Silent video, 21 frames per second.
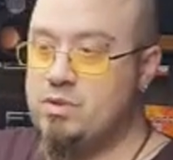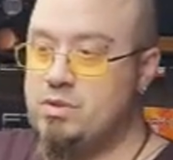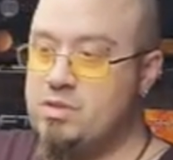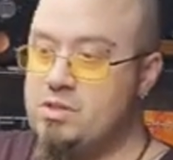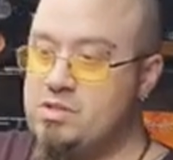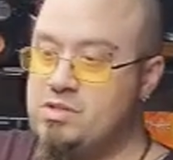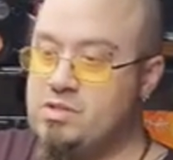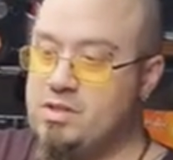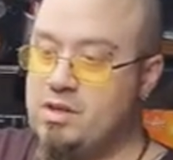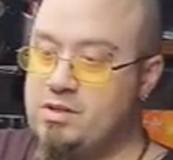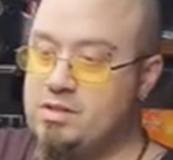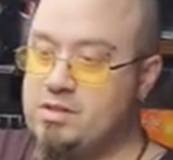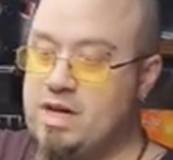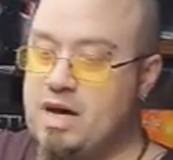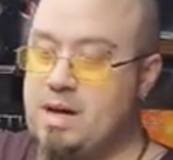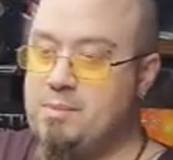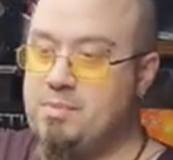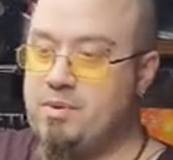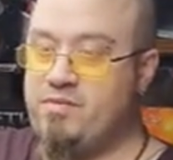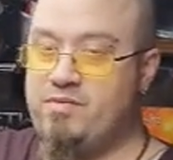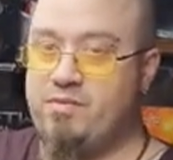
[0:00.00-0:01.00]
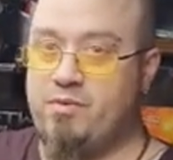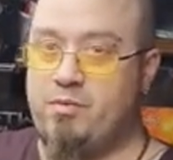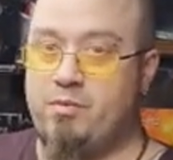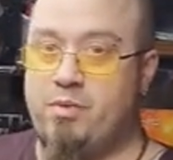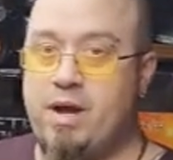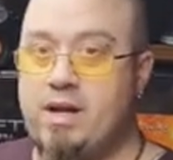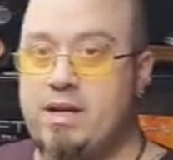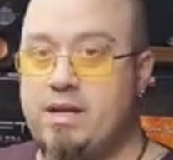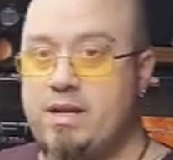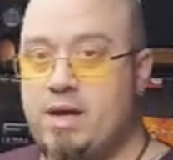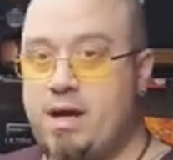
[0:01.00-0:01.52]
This is on top of the
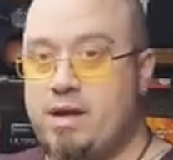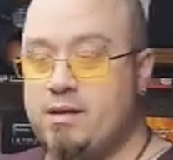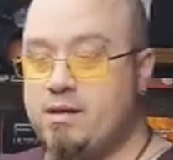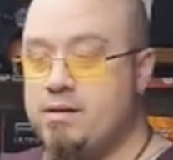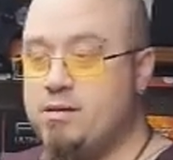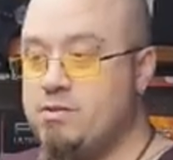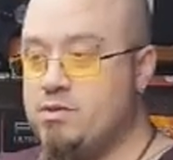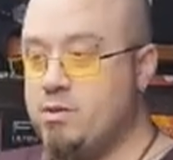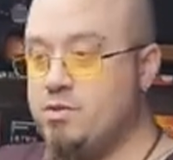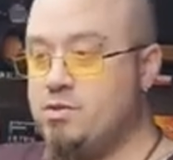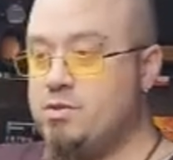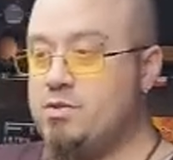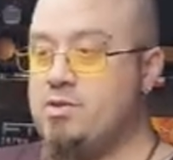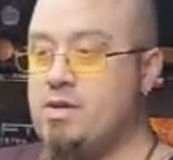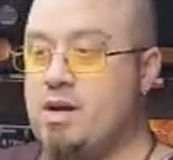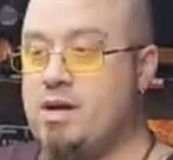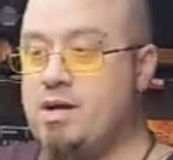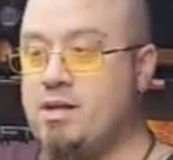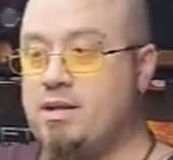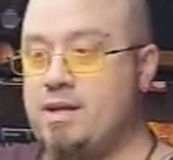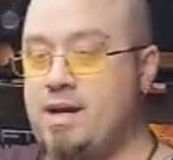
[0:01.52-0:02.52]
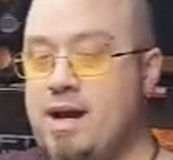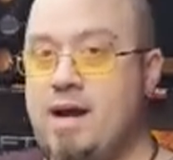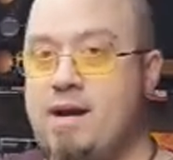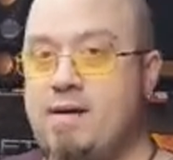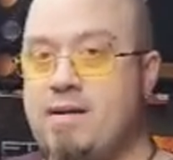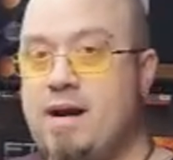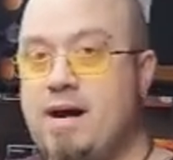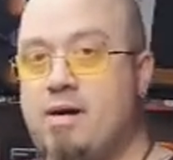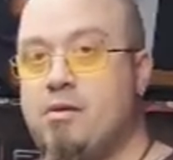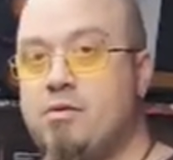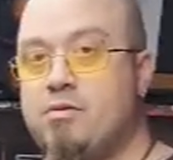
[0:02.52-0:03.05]
radiator, so it's sucking the
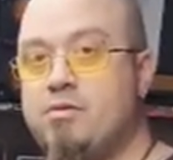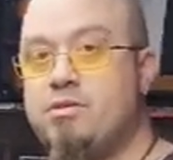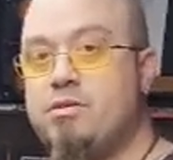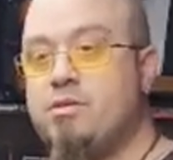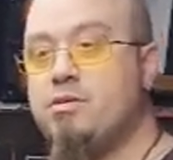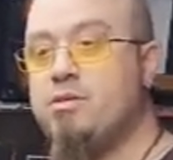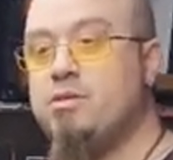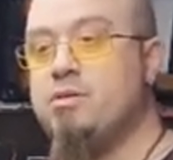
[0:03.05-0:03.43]
air out.